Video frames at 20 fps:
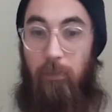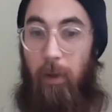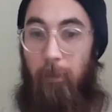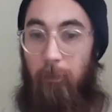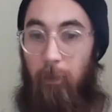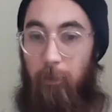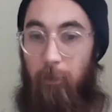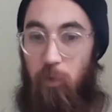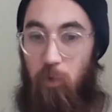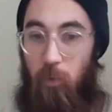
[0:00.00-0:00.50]

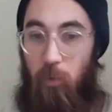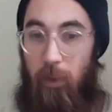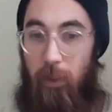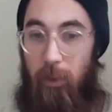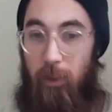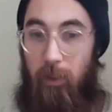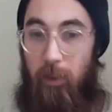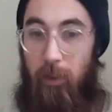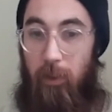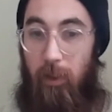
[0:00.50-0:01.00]
number
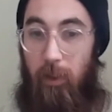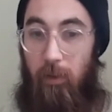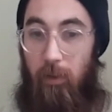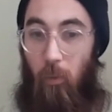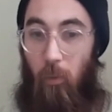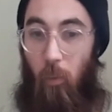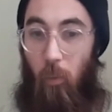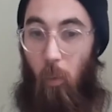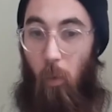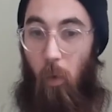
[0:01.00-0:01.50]
between
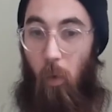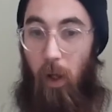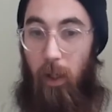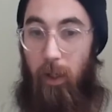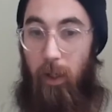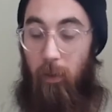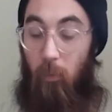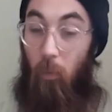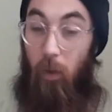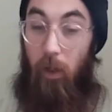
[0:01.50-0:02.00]
1
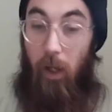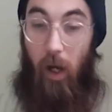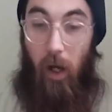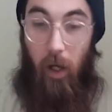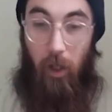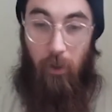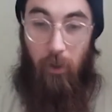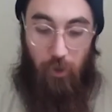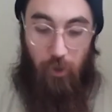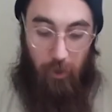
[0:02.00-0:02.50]
and
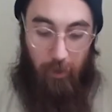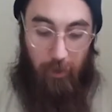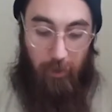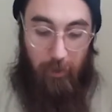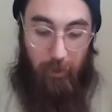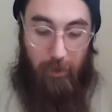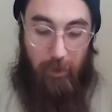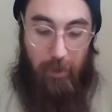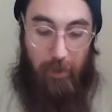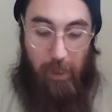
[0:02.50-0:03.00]

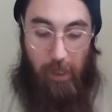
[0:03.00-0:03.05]
100.